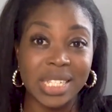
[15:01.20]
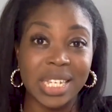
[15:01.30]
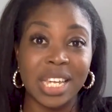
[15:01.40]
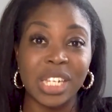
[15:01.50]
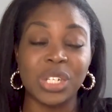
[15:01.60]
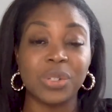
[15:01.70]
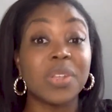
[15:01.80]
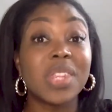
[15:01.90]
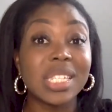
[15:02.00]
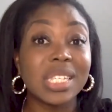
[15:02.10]
is that they do.
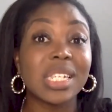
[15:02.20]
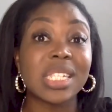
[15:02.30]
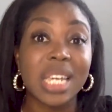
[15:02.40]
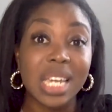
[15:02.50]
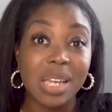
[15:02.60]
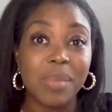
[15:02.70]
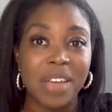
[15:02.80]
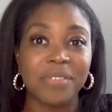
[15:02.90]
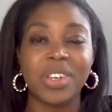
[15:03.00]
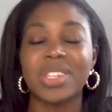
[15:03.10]
So this is a team
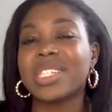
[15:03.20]
effort.